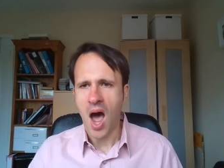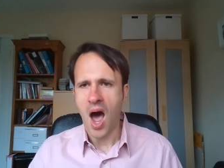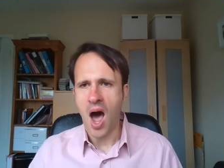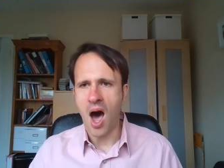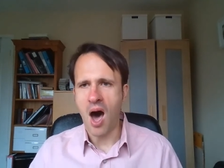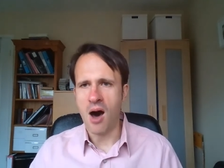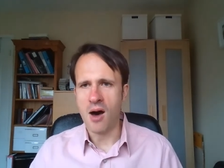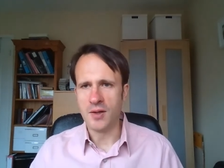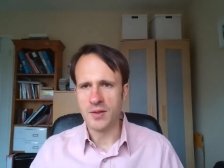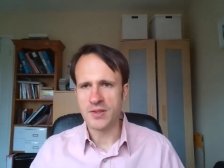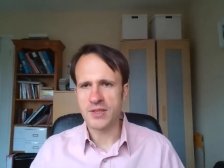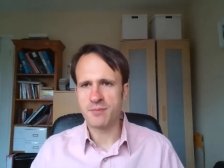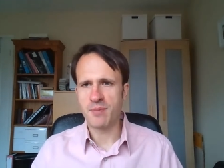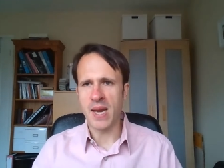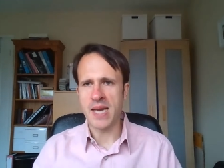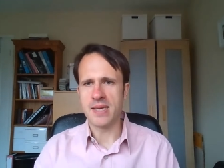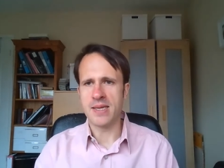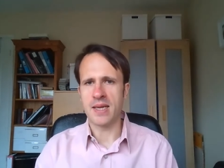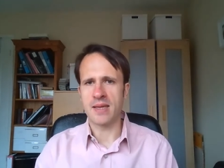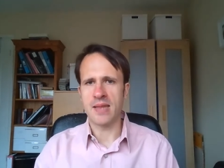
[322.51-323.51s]
aren't
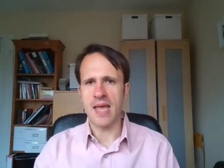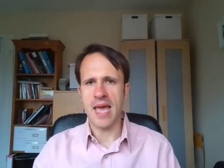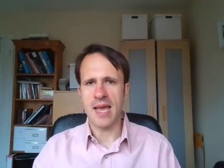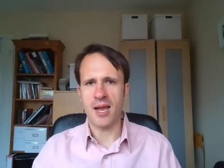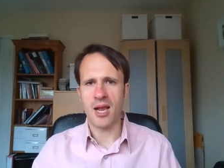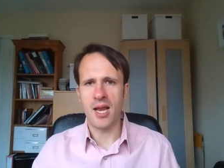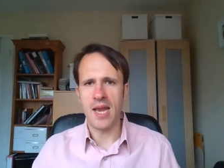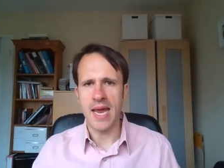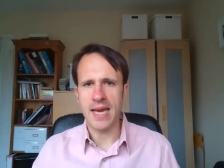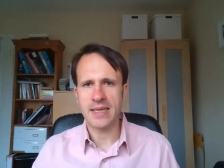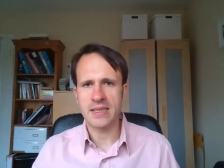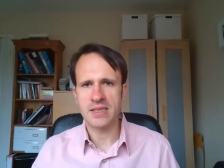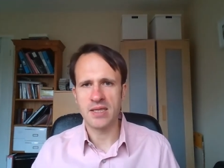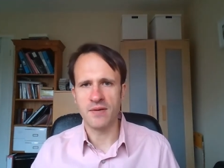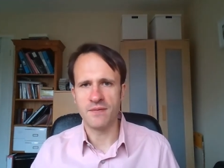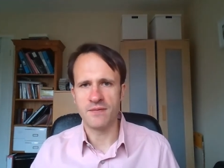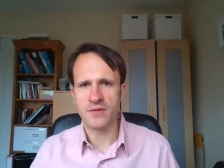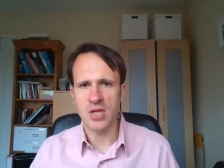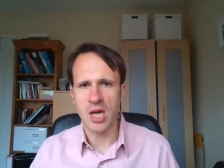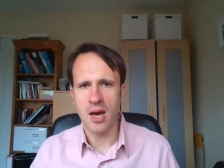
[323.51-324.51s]
spending their
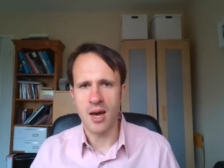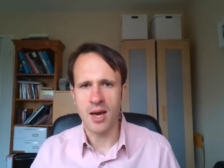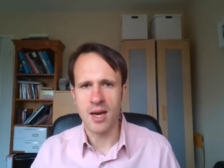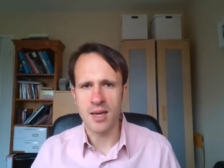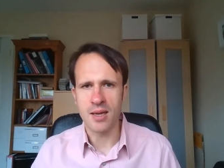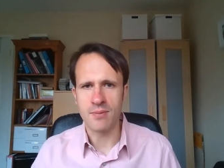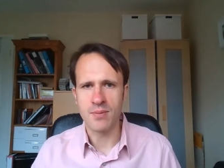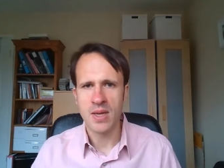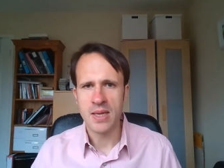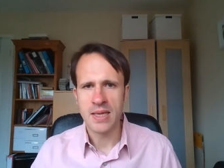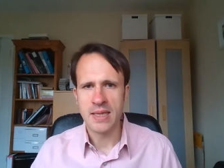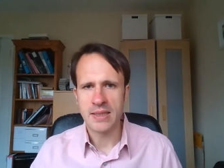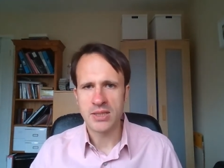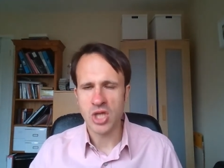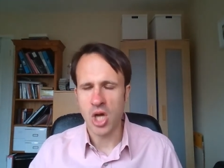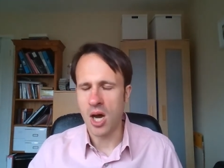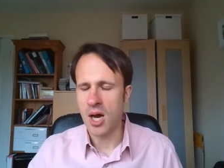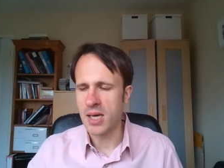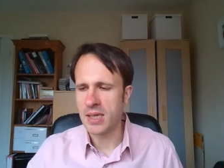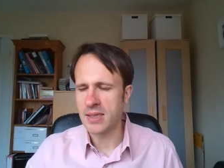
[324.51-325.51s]
collective time
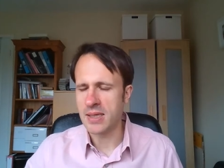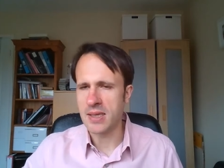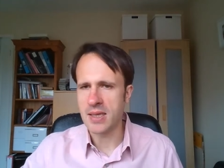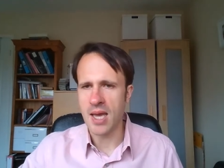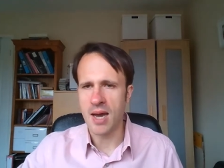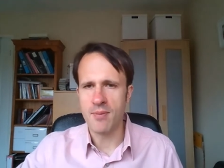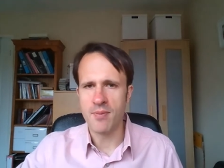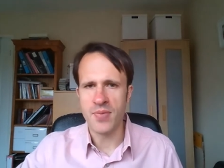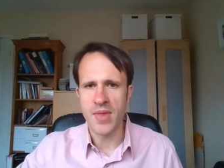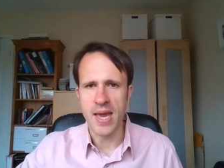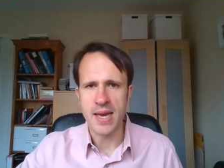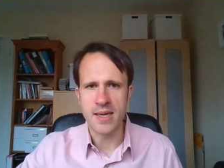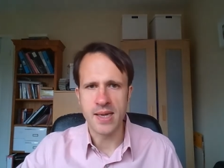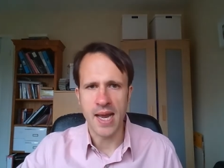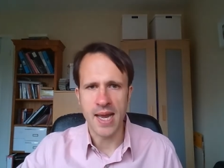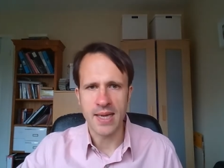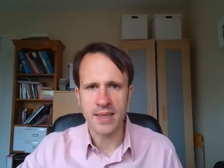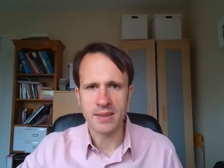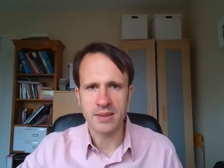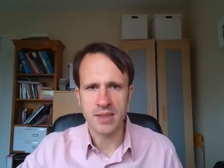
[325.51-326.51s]
tidying up their
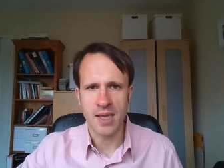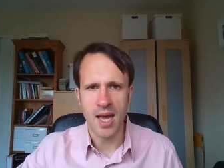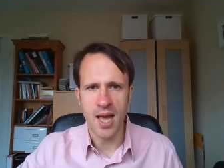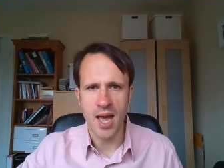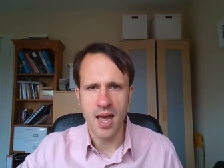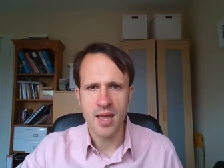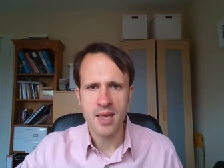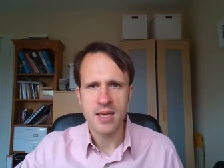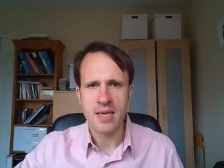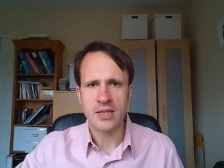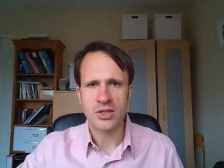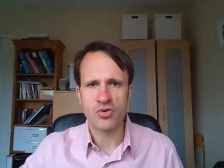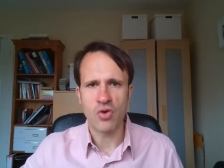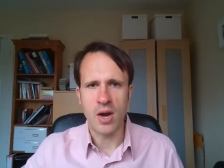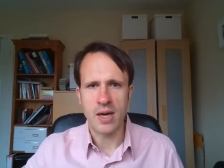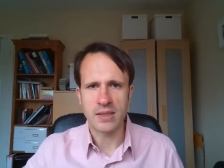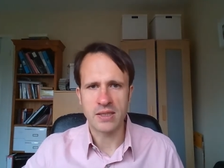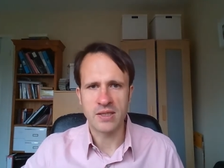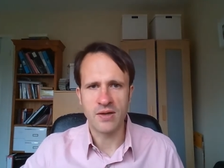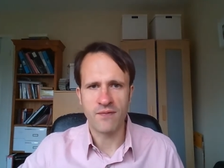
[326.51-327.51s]
data,
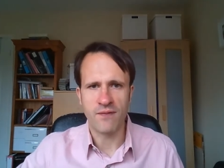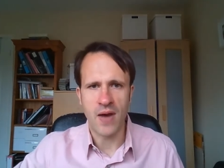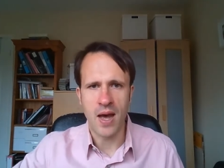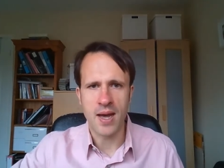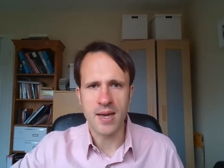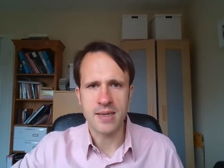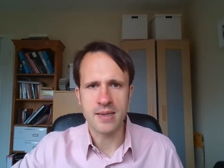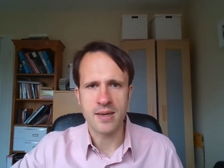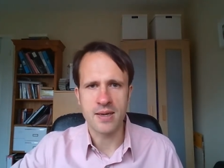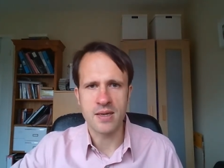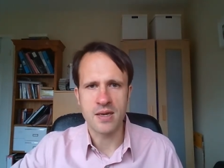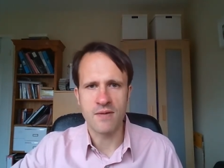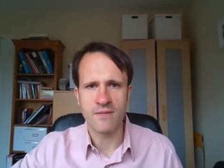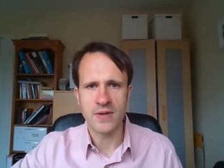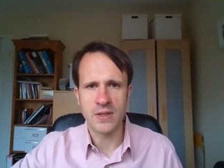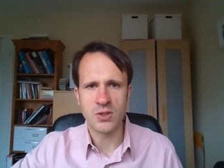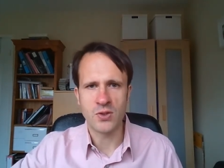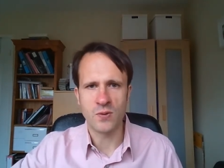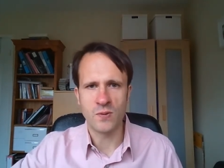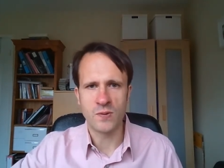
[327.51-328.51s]
trying to find
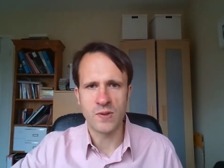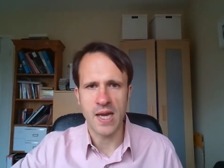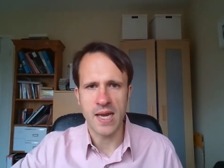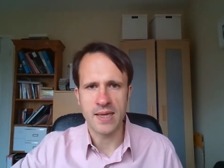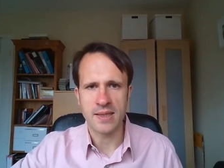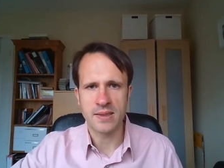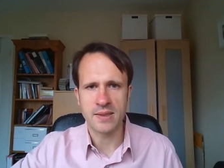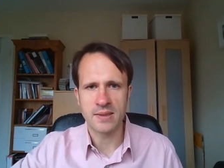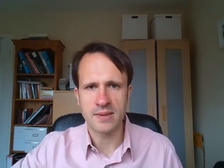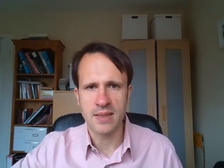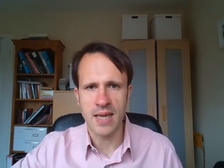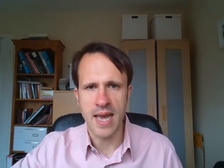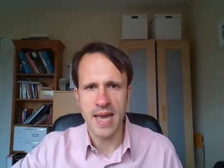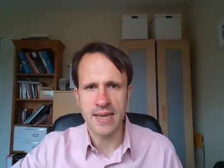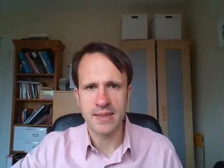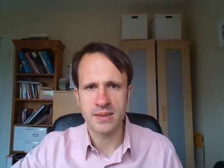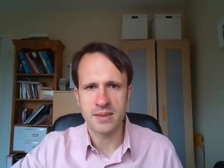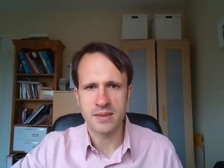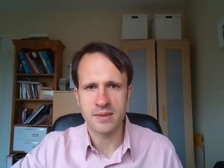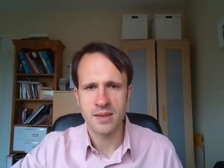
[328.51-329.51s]
individual data
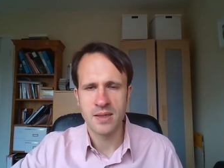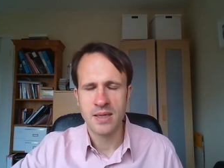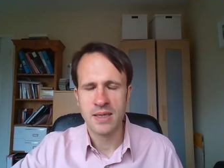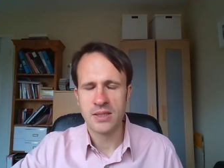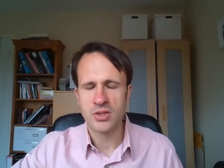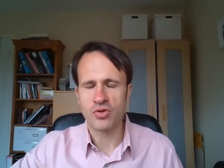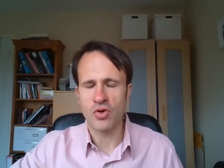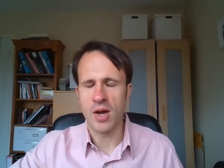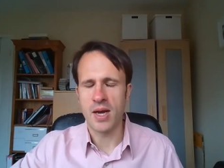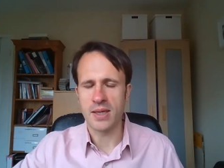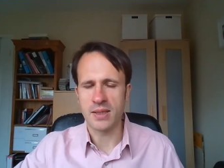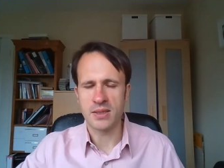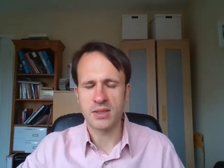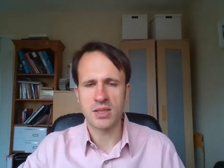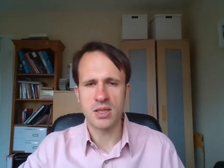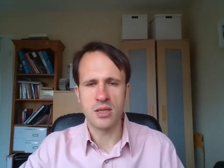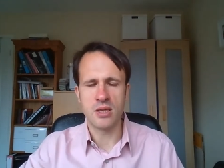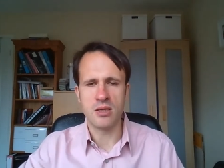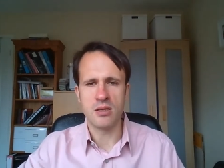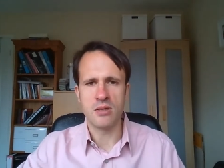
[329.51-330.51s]
sets, trying
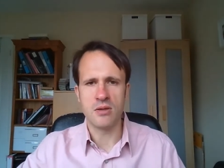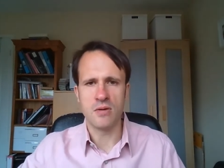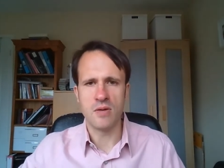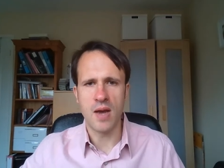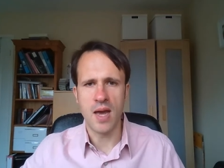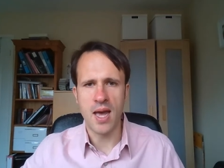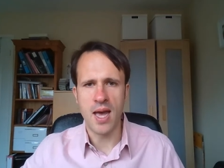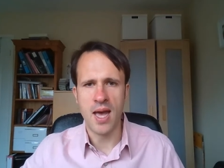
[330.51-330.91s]
to